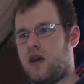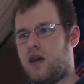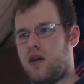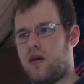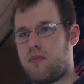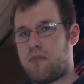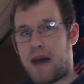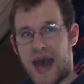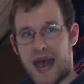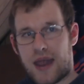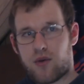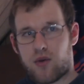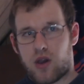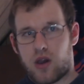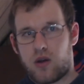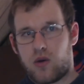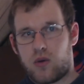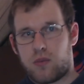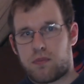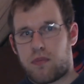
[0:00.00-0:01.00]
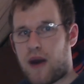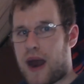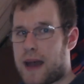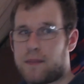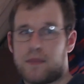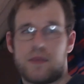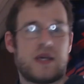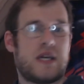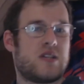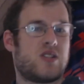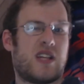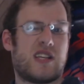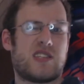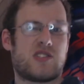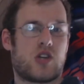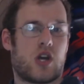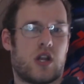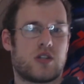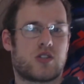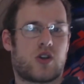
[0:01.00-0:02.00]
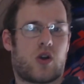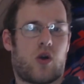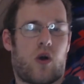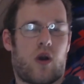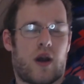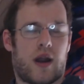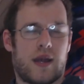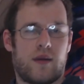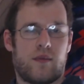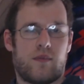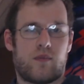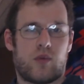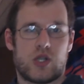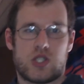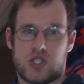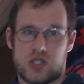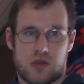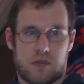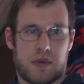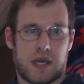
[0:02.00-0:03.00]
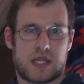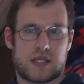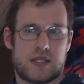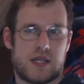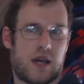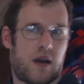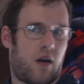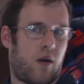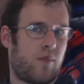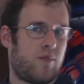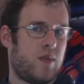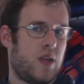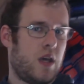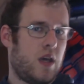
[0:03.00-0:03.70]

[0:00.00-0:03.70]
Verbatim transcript: Myru probably isn't as good as Gory, which is a big deal.